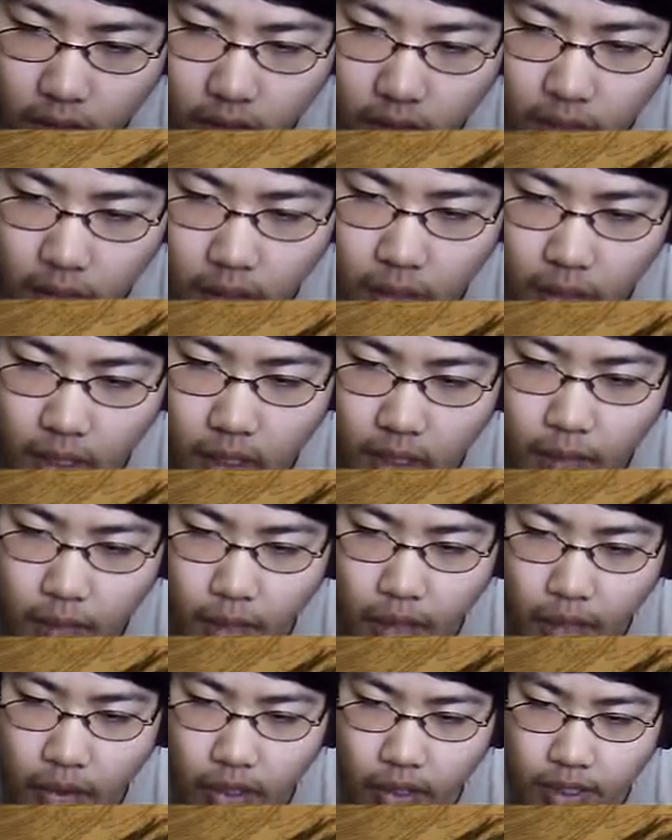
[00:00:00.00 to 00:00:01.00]
Come on,
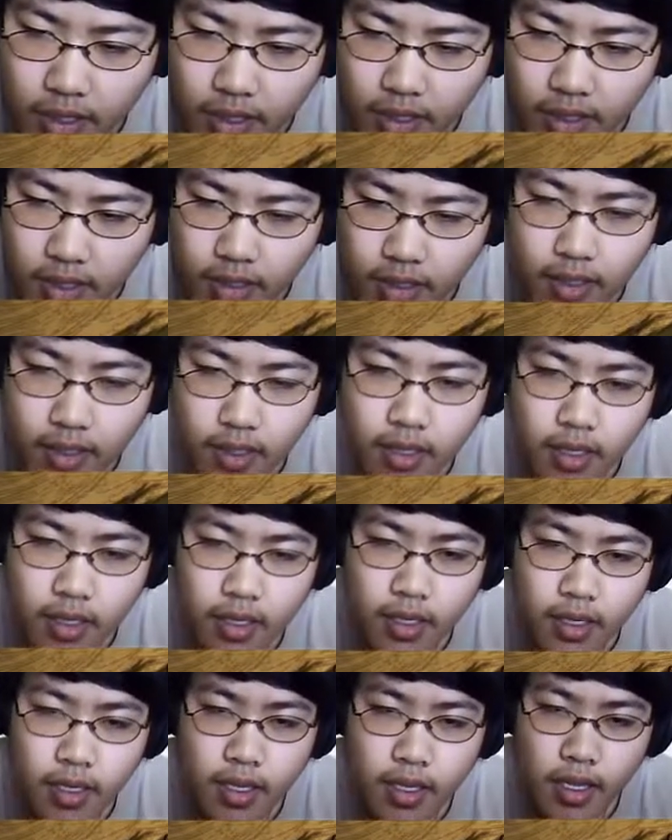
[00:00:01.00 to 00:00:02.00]
berries.
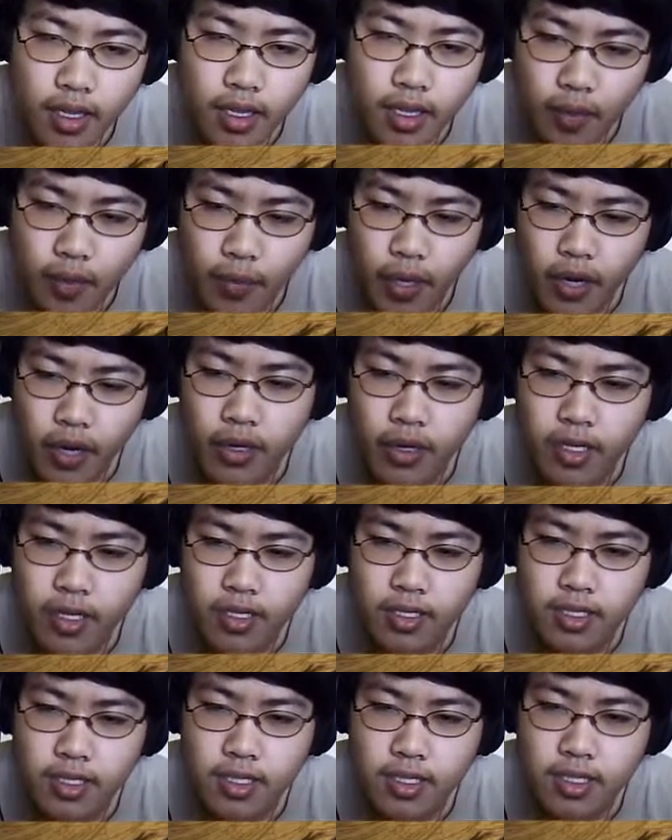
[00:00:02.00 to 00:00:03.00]
Eat the
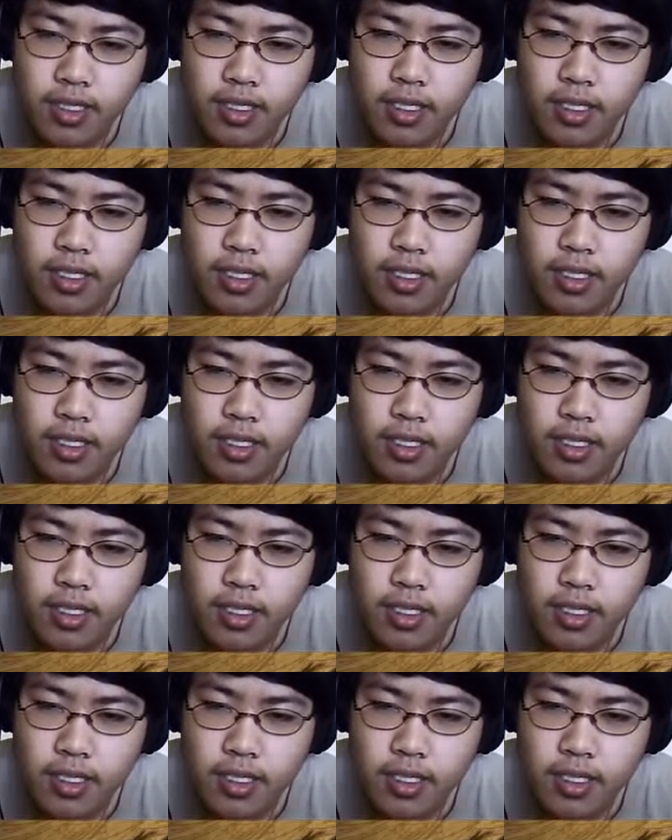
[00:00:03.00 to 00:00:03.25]
berries!